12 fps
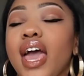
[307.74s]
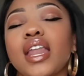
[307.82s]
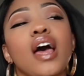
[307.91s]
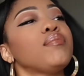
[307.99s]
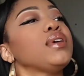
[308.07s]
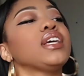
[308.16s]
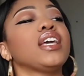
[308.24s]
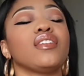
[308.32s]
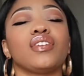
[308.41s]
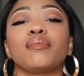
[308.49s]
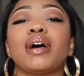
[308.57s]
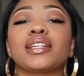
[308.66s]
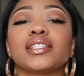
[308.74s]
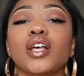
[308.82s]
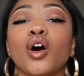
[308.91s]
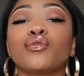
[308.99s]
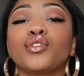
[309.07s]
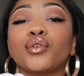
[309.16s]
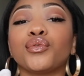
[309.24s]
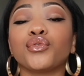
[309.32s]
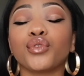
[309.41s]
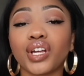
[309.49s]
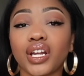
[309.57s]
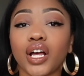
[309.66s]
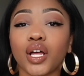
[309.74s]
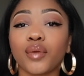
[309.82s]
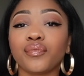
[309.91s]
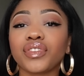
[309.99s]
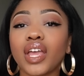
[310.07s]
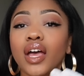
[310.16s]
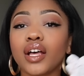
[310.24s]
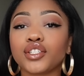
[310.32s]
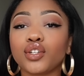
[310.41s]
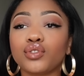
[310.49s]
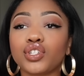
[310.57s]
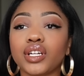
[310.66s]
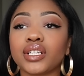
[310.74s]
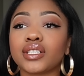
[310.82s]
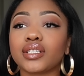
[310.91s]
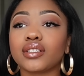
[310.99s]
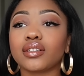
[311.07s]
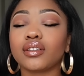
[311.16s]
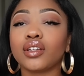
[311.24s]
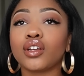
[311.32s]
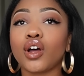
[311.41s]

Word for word: And I've been giving myself the freedom to just, you